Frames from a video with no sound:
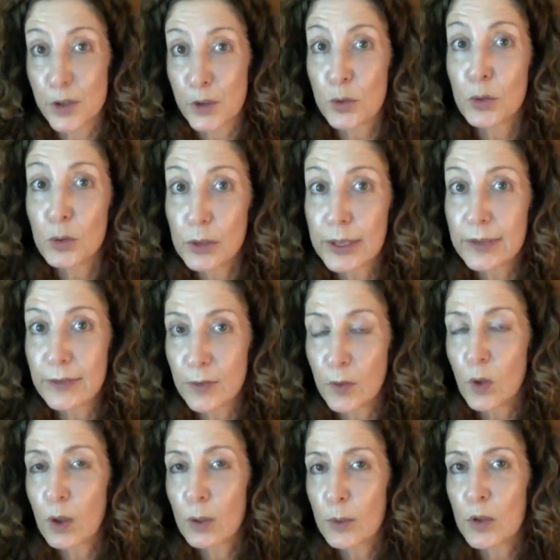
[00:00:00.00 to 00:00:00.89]
a truly
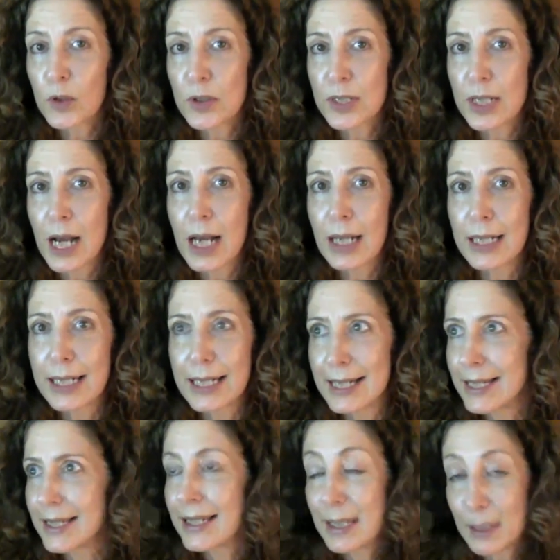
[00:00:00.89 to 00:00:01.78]
formal sonnet
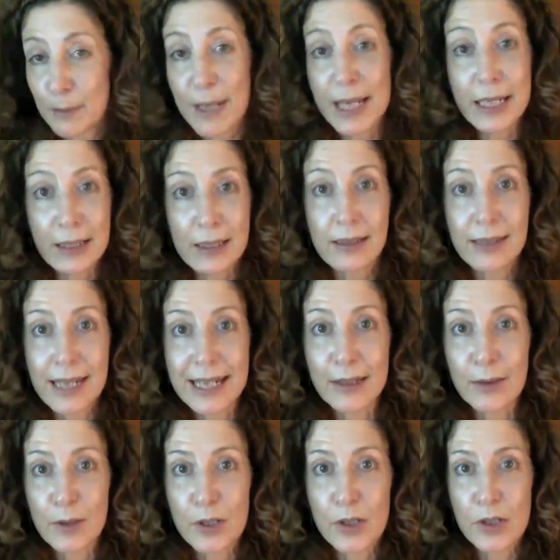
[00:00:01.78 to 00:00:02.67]
is to make the
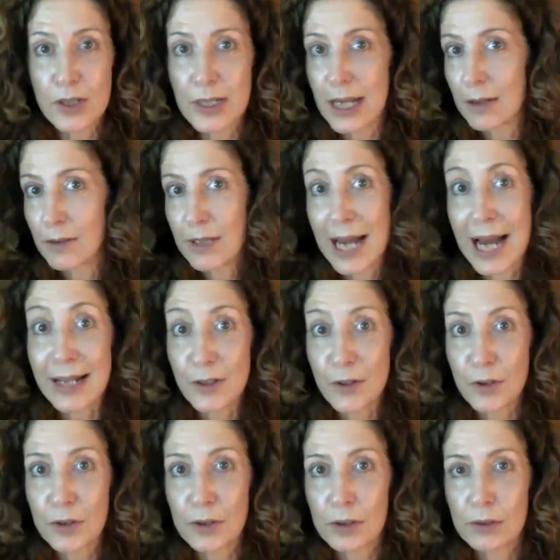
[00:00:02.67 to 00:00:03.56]
language sound
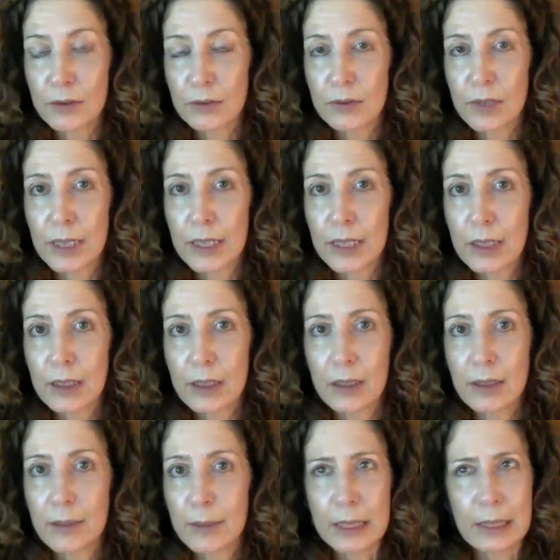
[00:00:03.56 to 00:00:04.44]
natural, right?
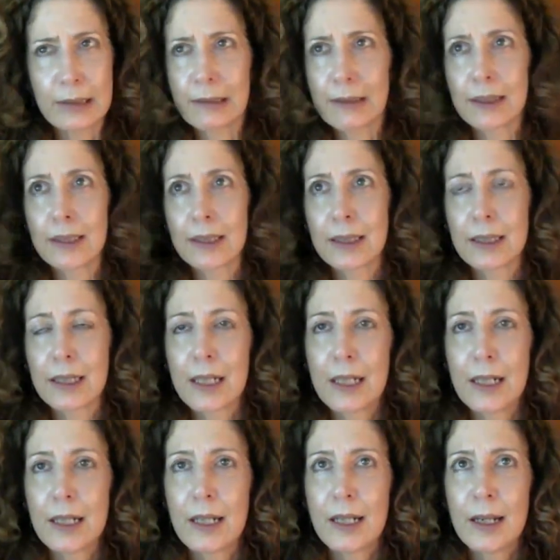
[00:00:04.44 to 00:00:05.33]
I mean,
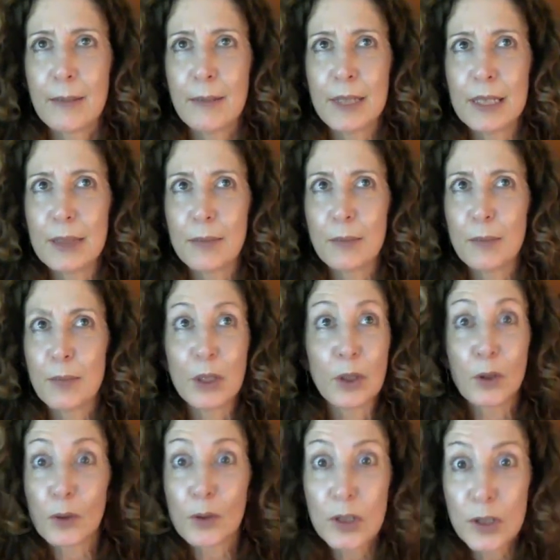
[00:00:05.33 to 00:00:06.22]
I mean
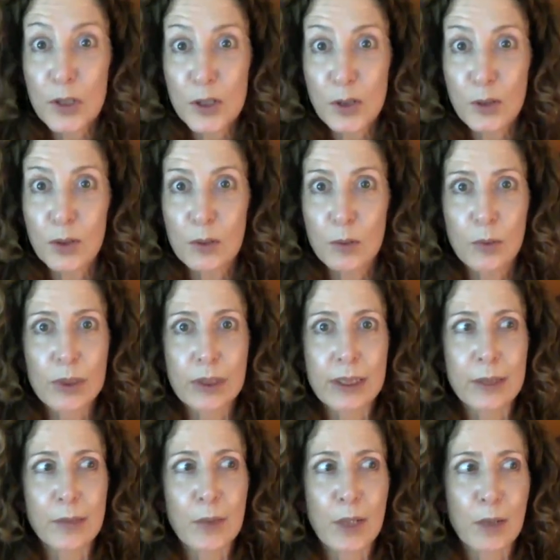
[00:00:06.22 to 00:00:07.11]
Bill could do it
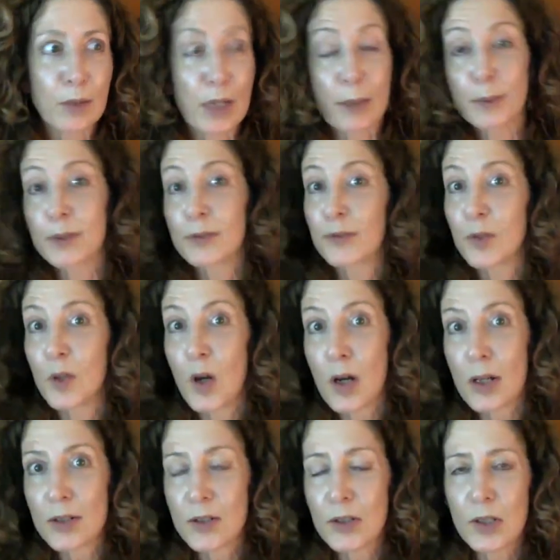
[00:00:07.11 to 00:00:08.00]
really well. Robert
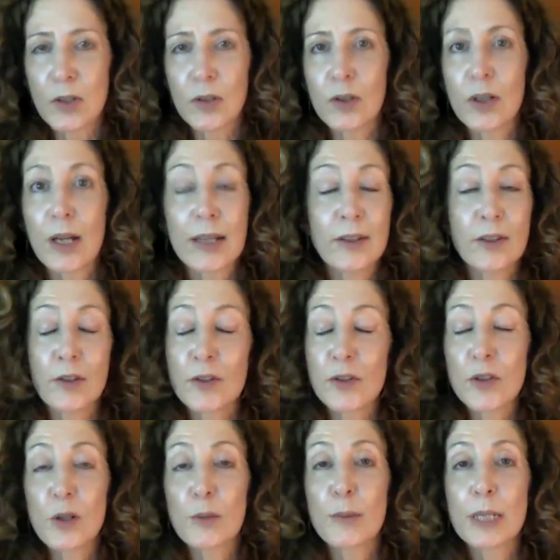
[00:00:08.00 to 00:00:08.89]
Frost, you know, there, and
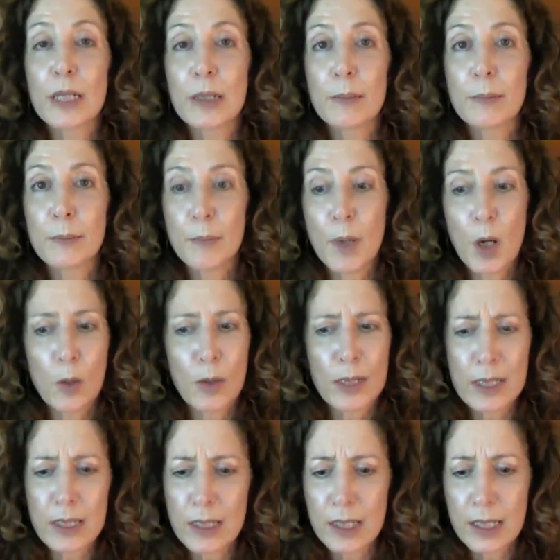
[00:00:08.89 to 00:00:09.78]
there's so many
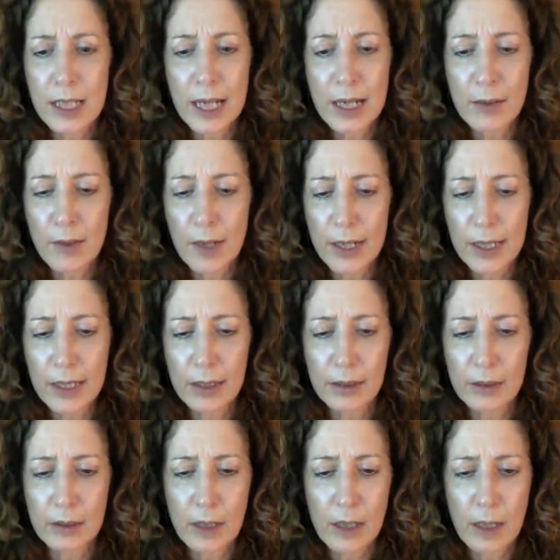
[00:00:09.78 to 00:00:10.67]
poets today
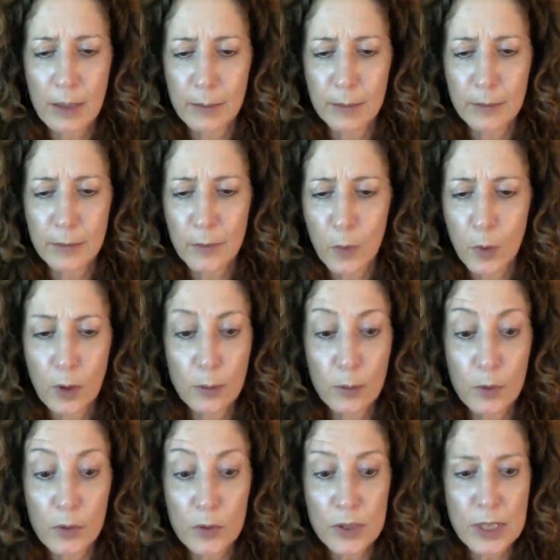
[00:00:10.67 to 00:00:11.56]
writing um,
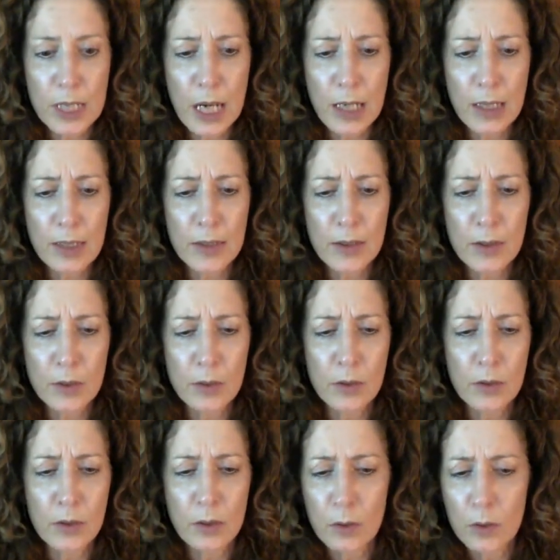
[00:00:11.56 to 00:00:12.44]
formal sonnets
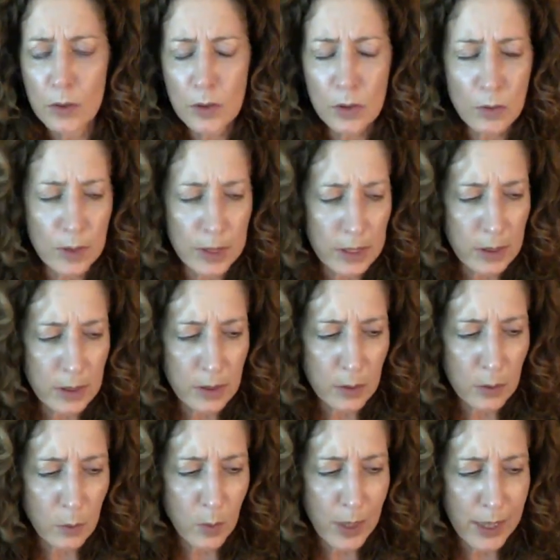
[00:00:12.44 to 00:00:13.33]
who who do it
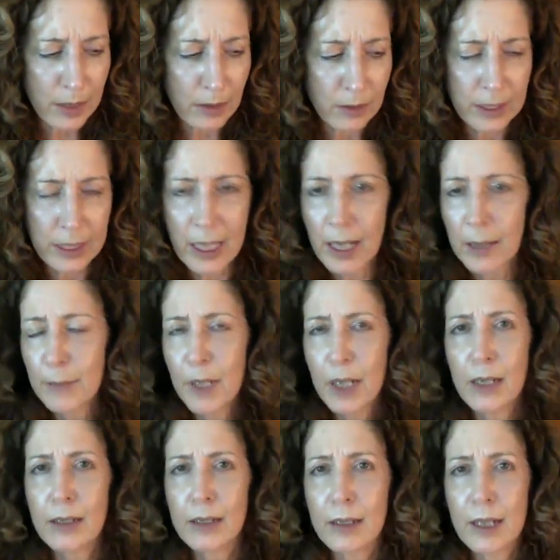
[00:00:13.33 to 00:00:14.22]
so well. And I'm
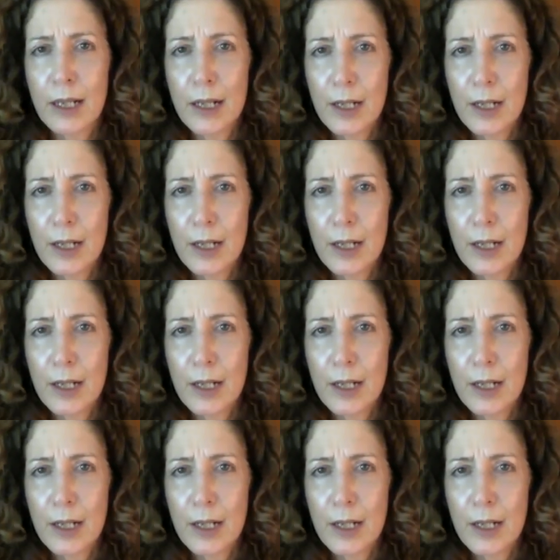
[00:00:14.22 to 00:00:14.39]
not,